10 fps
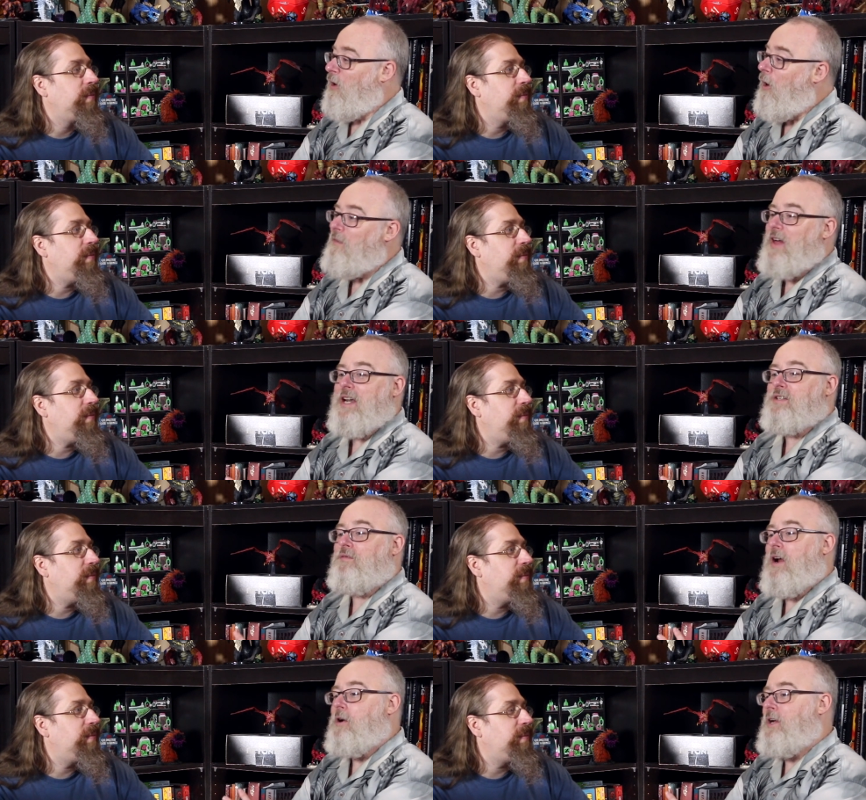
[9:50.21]
Speaker 1: All that is
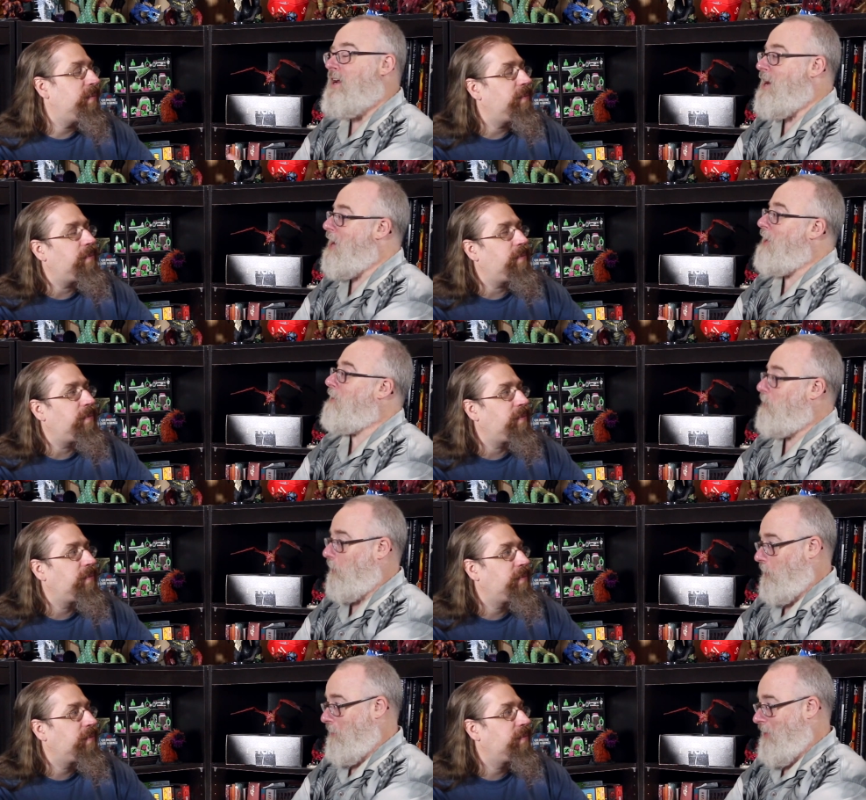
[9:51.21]
very uh,
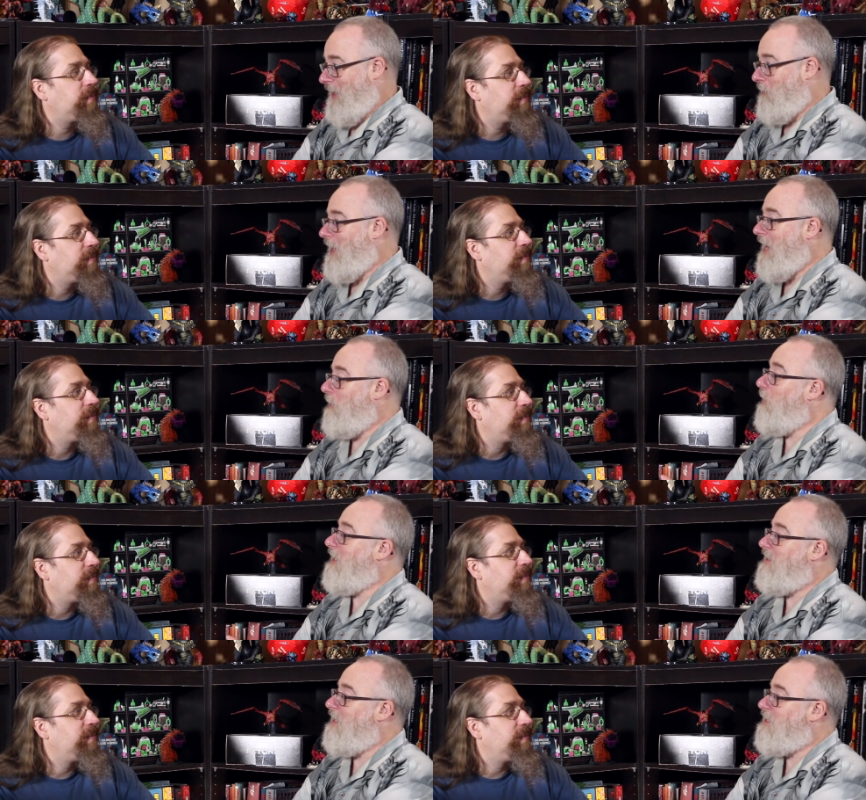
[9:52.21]
clear to me when I look
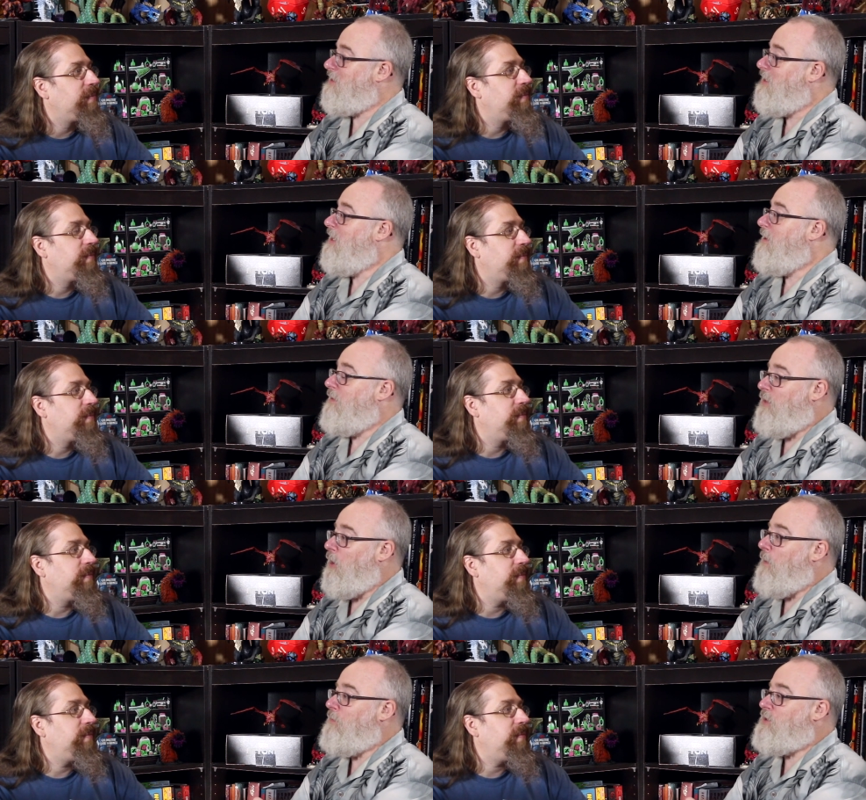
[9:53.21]
at this. they
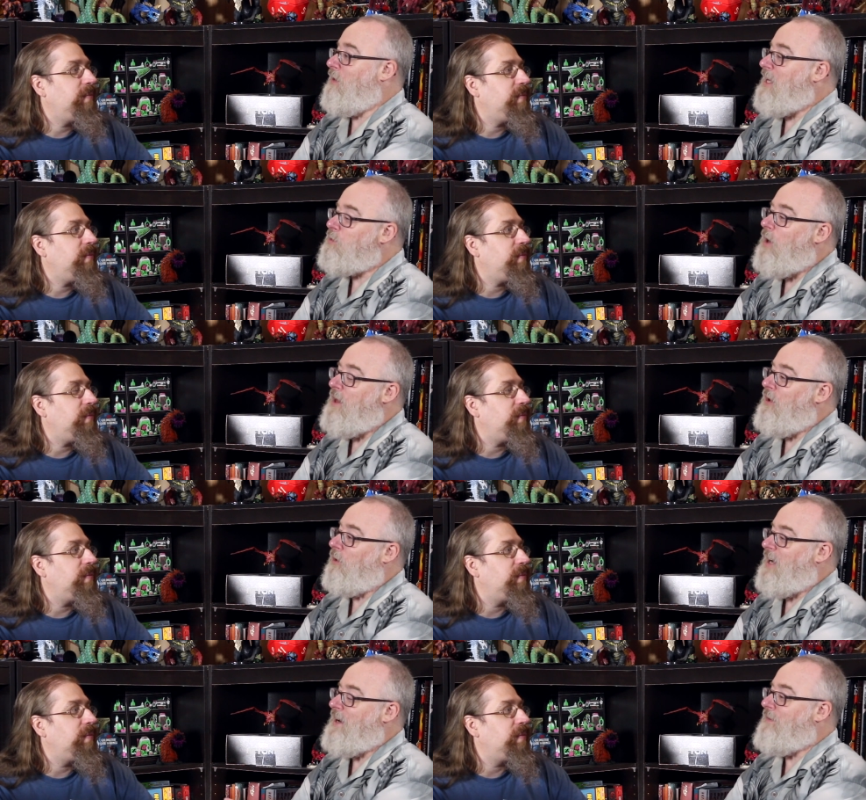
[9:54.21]
so that's why
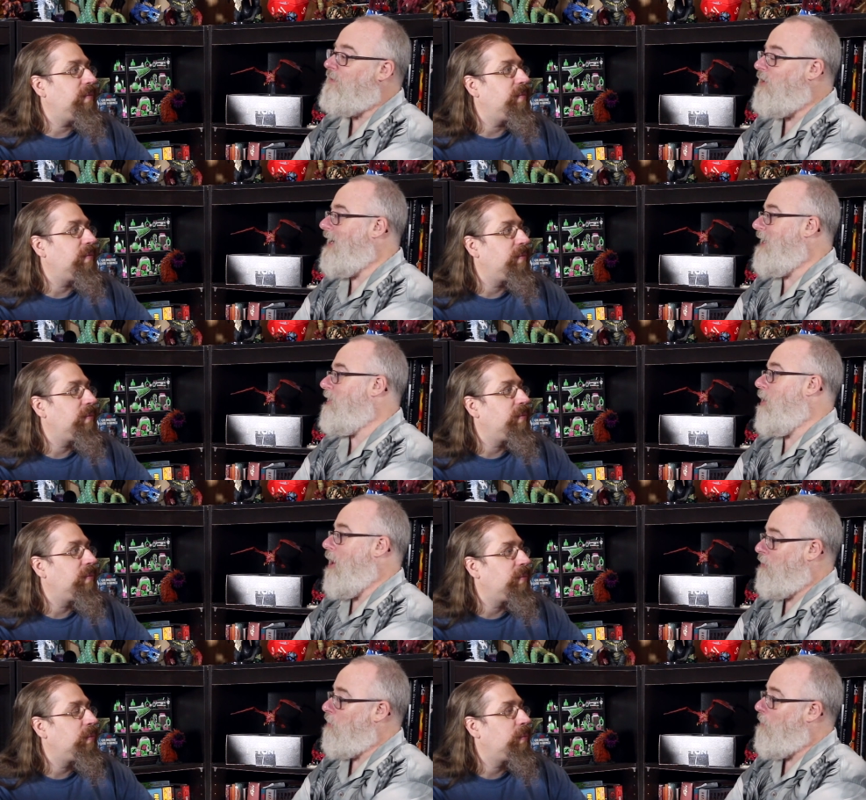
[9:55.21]
they're kind of light in their
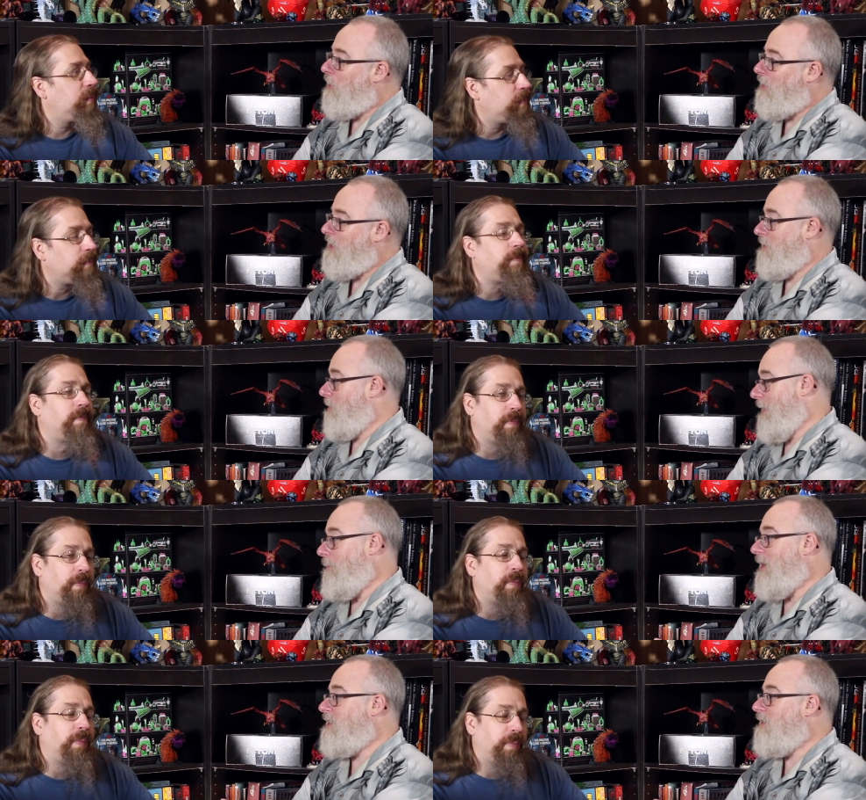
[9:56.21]
other abilities, in my
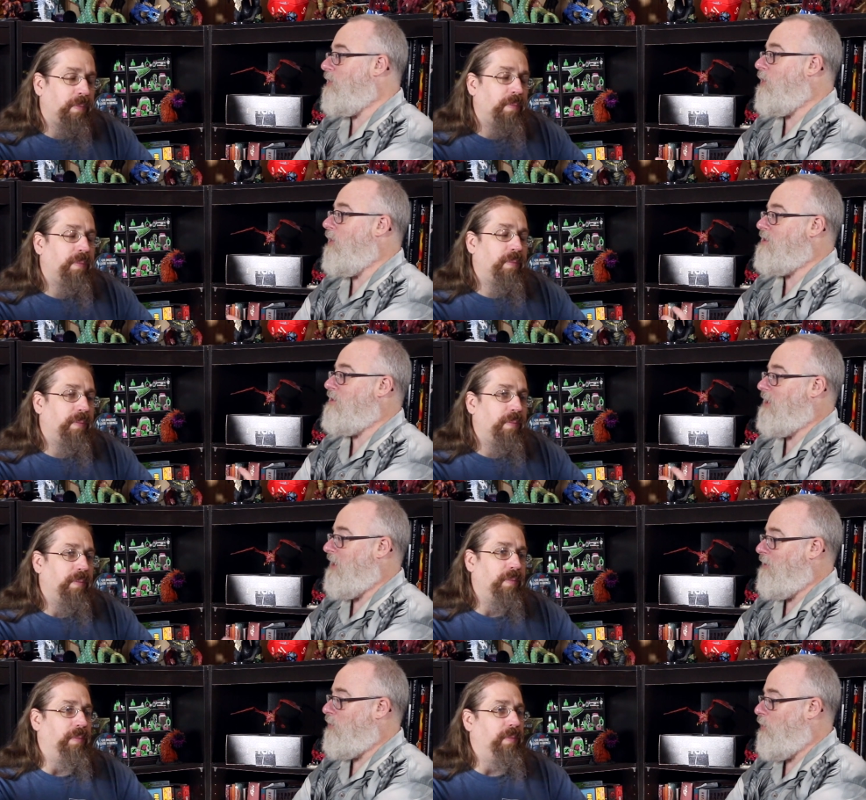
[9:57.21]
opinion, because they're
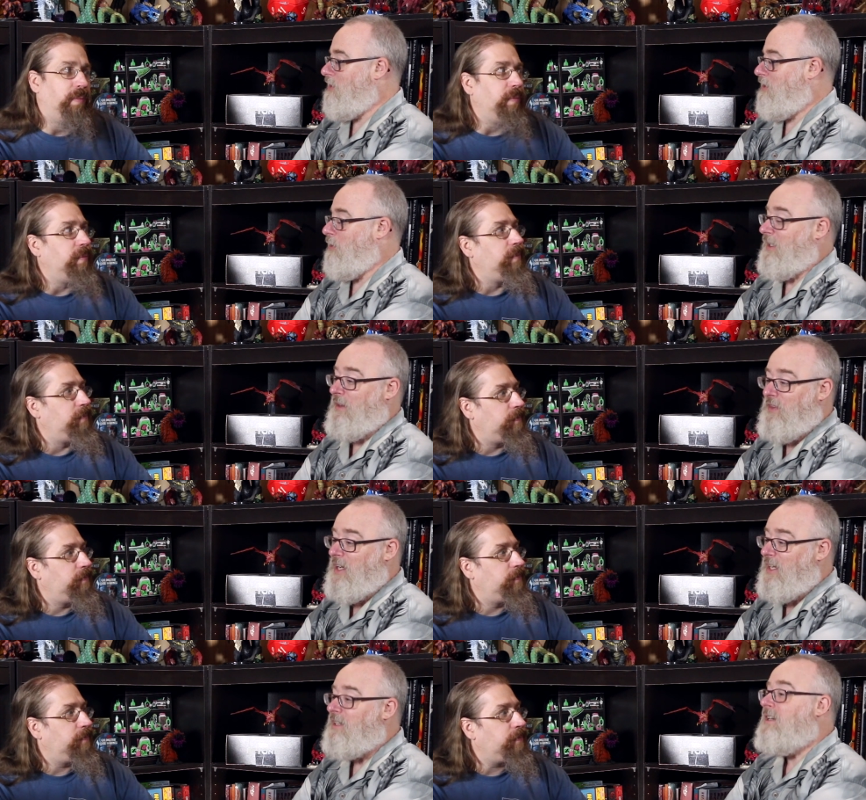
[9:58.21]
geared towards doing the
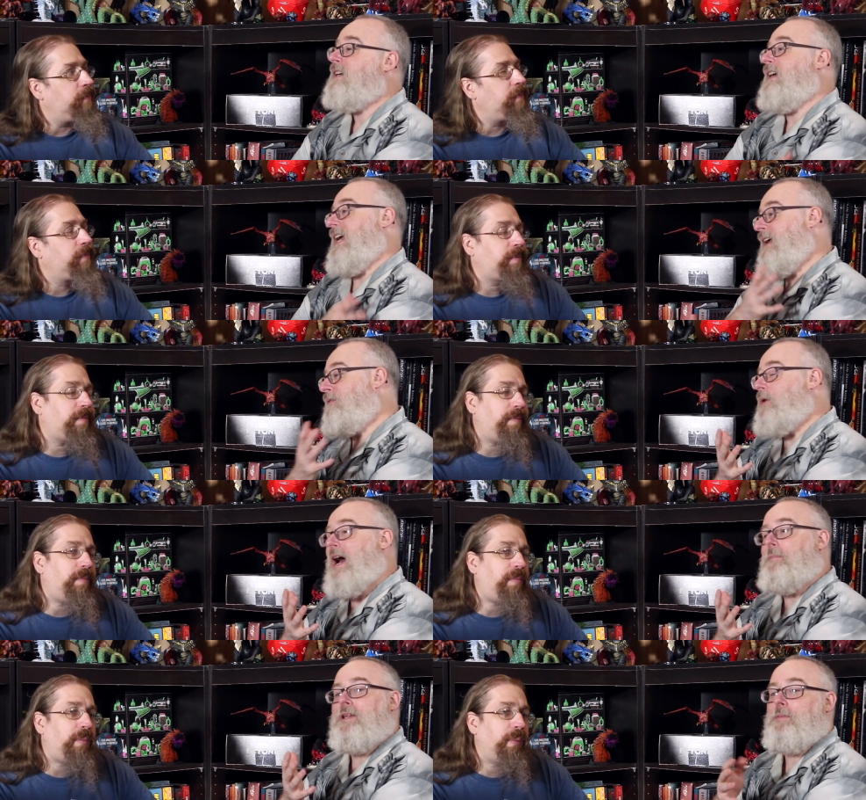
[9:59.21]
thing if you
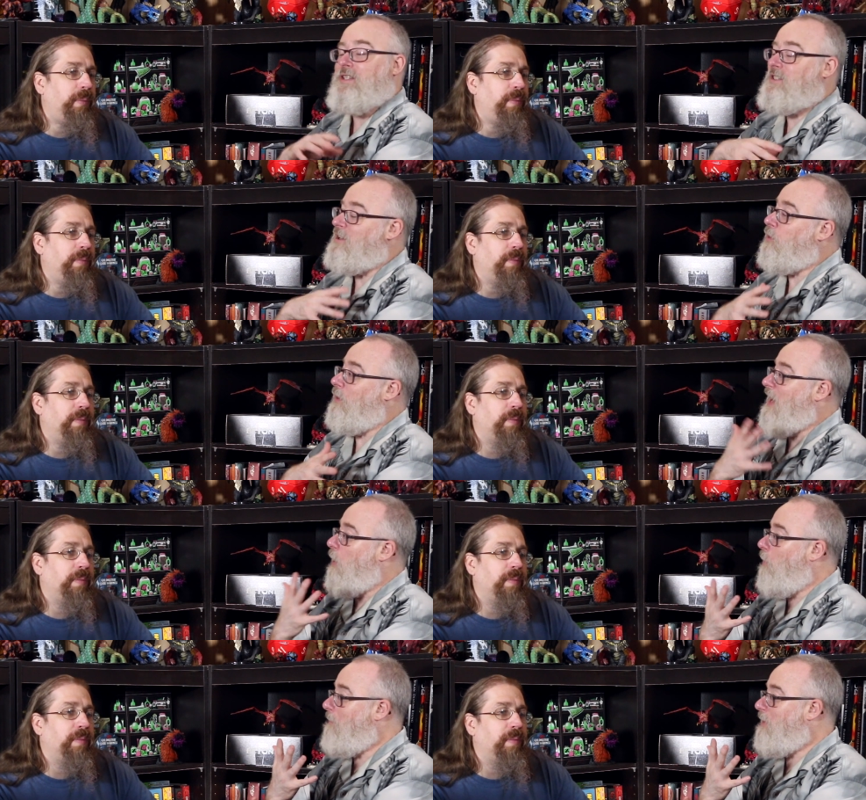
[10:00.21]
happen to be stuck
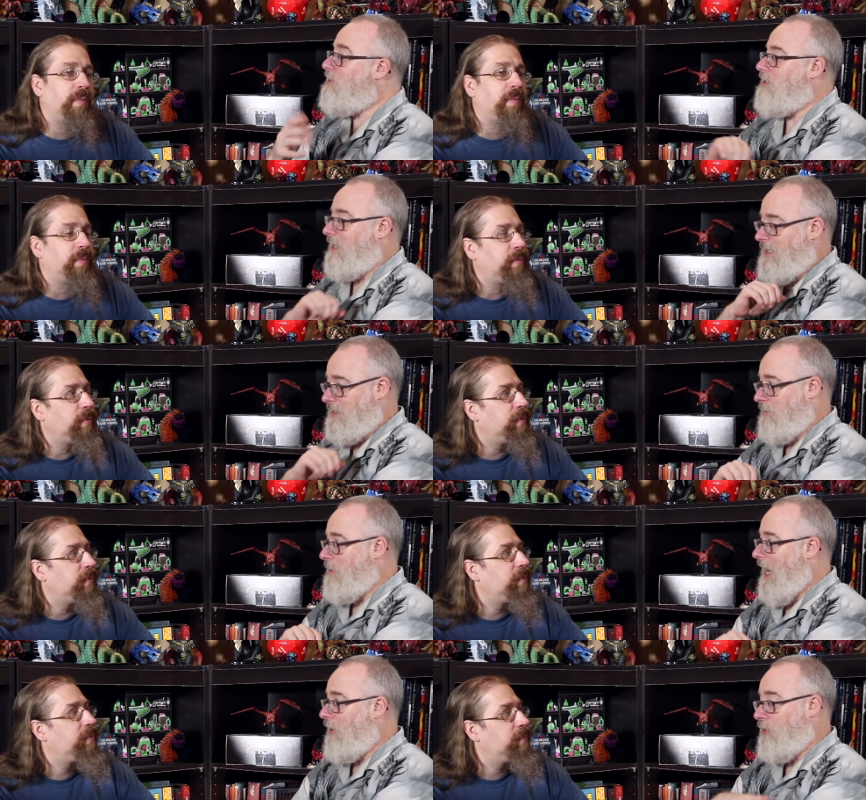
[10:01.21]
without weapons, it doesn't
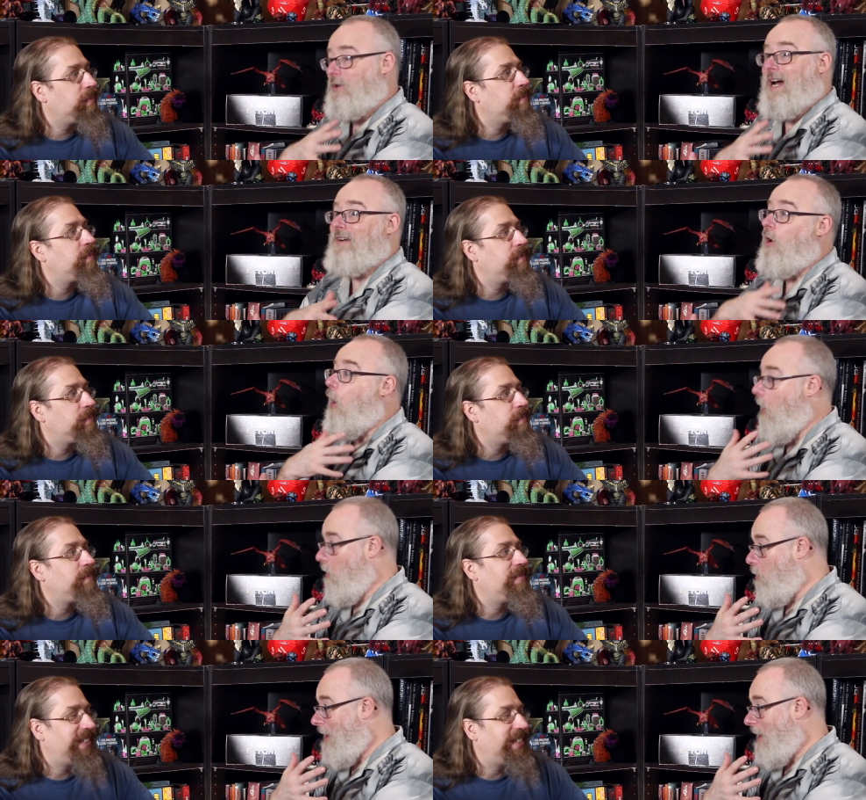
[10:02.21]
matter. You kind of are a